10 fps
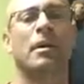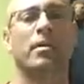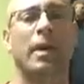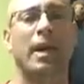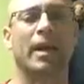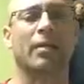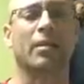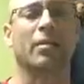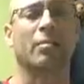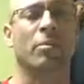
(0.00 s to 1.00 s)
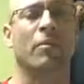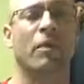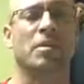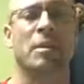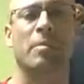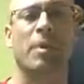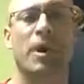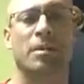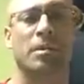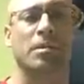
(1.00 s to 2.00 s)
We need to improve our sleep
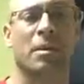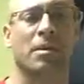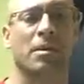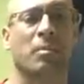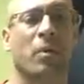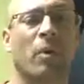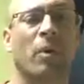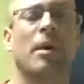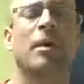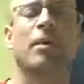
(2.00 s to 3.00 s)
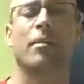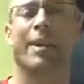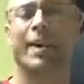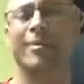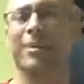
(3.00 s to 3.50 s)
postures and our support. We need to